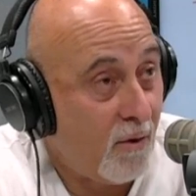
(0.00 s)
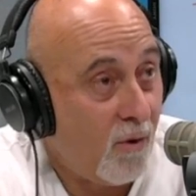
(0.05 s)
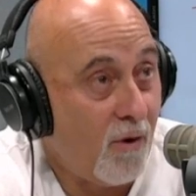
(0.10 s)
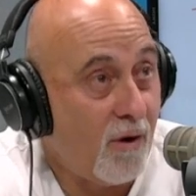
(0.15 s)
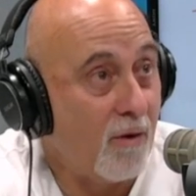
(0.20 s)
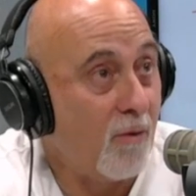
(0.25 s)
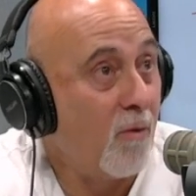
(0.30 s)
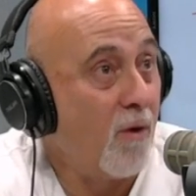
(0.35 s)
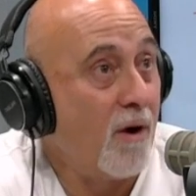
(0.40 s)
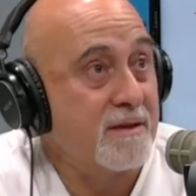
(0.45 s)

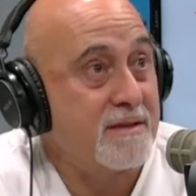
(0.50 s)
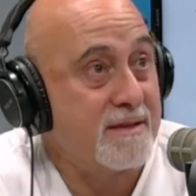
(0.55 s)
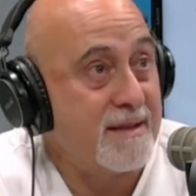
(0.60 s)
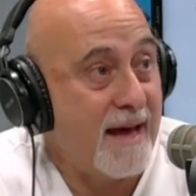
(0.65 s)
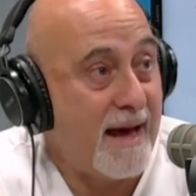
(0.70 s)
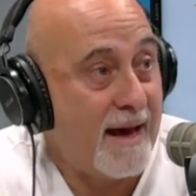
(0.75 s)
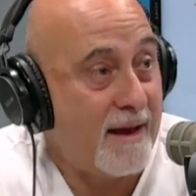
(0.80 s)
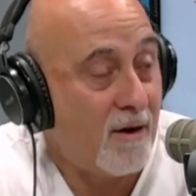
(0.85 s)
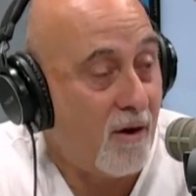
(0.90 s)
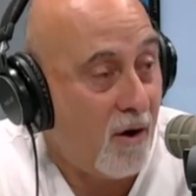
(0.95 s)
Or was
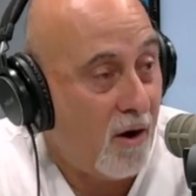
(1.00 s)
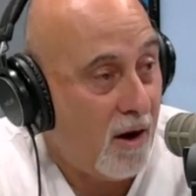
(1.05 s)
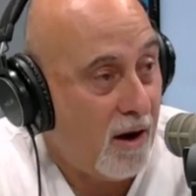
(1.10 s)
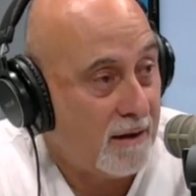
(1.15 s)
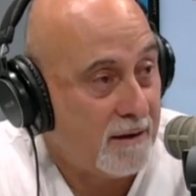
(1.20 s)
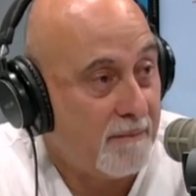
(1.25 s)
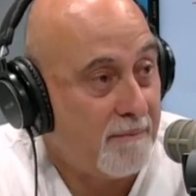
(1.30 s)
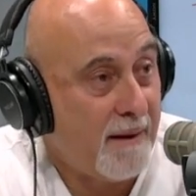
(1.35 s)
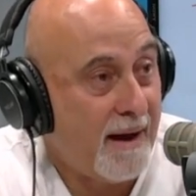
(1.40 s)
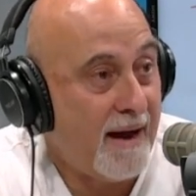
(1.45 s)
that
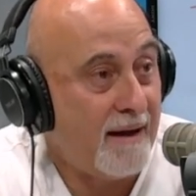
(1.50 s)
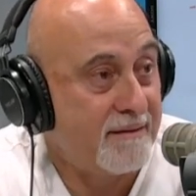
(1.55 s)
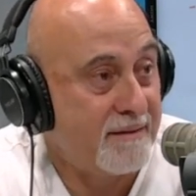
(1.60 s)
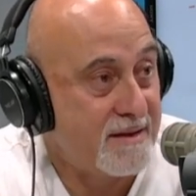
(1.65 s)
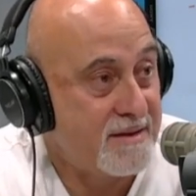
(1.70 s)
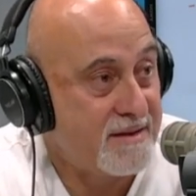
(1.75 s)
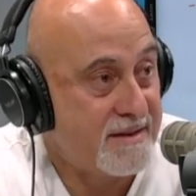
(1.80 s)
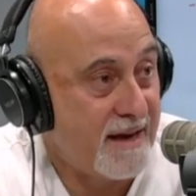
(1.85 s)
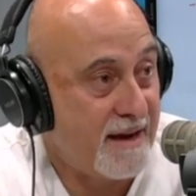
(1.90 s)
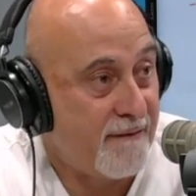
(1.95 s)
all about
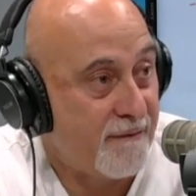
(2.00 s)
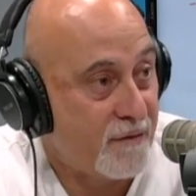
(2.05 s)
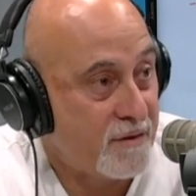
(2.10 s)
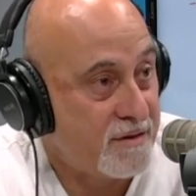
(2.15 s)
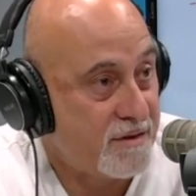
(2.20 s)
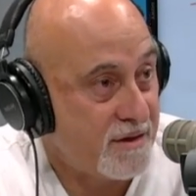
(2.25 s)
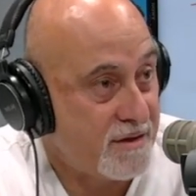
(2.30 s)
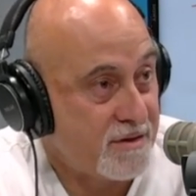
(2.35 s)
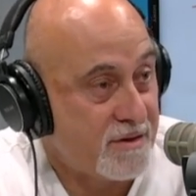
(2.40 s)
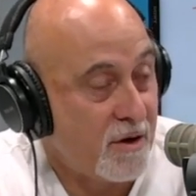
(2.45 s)
the San
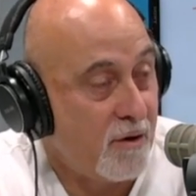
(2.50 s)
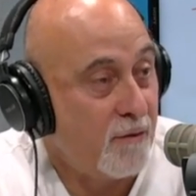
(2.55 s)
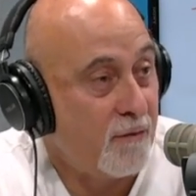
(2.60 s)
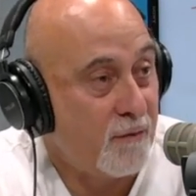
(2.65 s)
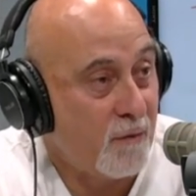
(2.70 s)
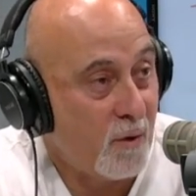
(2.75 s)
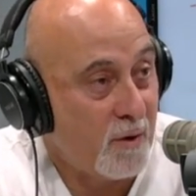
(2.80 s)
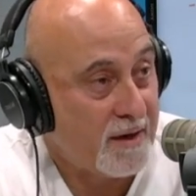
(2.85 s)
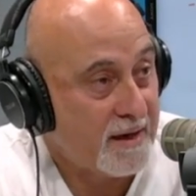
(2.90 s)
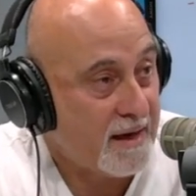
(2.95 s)
Francisco
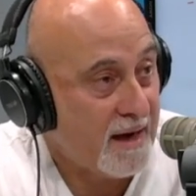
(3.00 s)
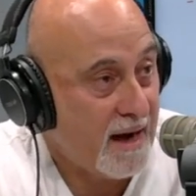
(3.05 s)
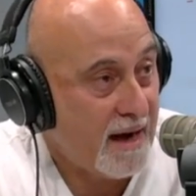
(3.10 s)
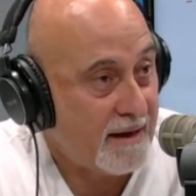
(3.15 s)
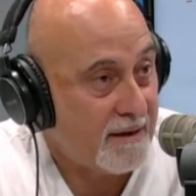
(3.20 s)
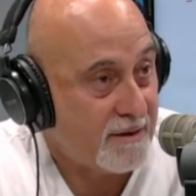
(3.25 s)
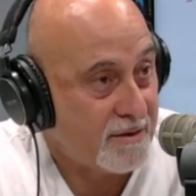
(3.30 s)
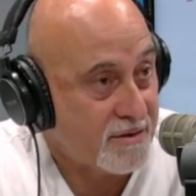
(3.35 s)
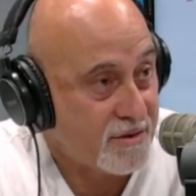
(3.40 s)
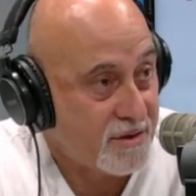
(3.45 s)

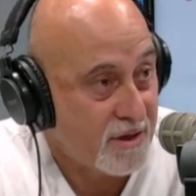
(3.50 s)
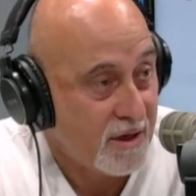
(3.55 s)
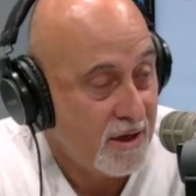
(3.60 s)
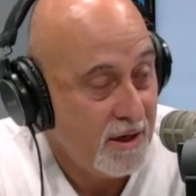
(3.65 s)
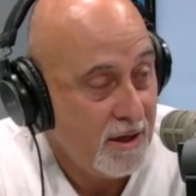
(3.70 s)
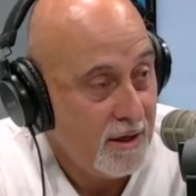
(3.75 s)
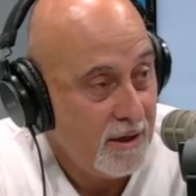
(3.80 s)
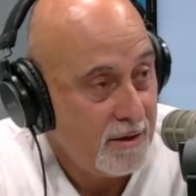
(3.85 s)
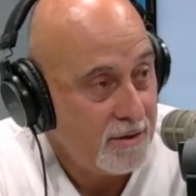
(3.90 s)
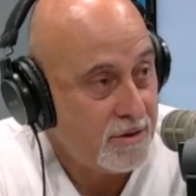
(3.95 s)
49ers
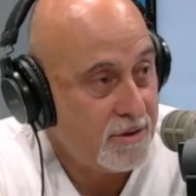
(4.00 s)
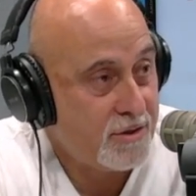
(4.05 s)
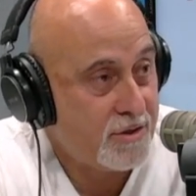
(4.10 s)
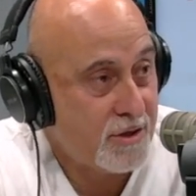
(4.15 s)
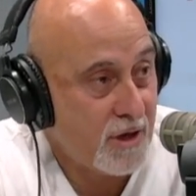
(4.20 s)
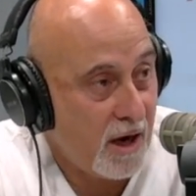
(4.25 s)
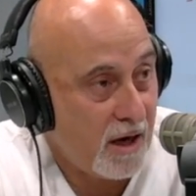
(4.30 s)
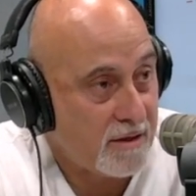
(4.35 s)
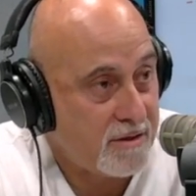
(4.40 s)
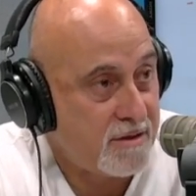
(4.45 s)

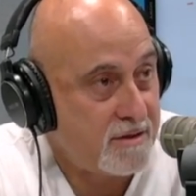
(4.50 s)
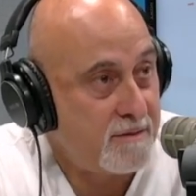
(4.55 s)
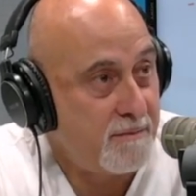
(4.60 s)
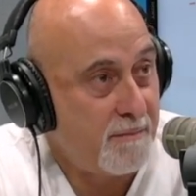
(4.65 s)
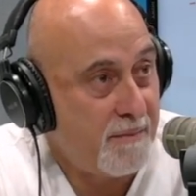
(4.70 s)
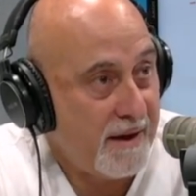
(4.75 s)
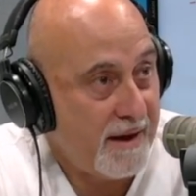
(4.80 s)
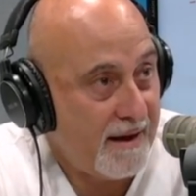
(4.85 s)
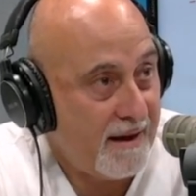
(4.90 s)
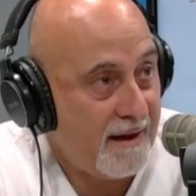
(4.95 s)
just
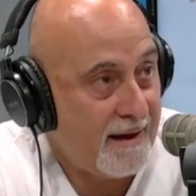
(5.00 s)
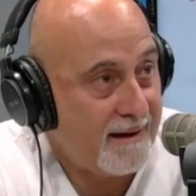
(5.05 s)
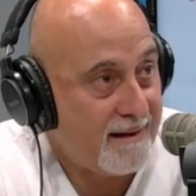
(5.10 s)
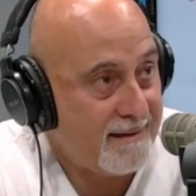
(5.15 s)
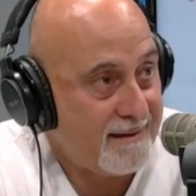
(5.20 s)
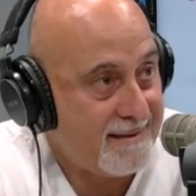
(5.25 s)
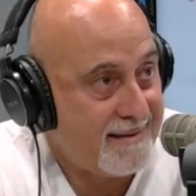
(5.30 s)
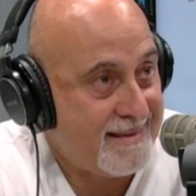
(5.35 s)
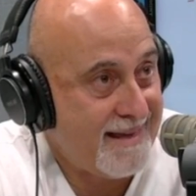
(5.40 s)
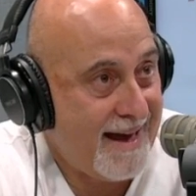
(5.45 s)

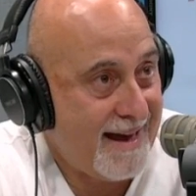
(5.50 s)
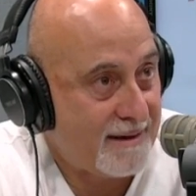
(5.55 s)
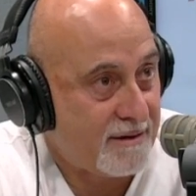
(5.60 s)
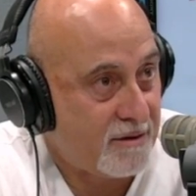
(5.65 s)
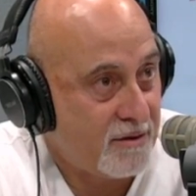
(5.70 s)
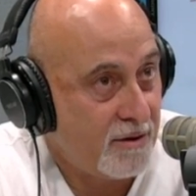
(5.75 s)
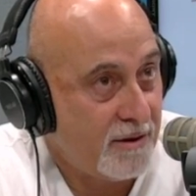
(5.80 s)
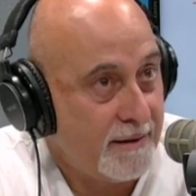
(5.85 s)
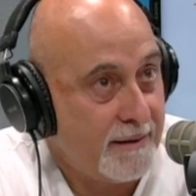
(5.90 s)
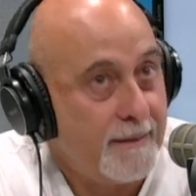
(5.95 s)
being that
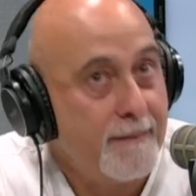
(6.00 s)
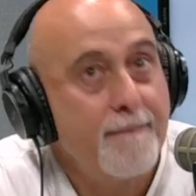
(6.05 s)
good?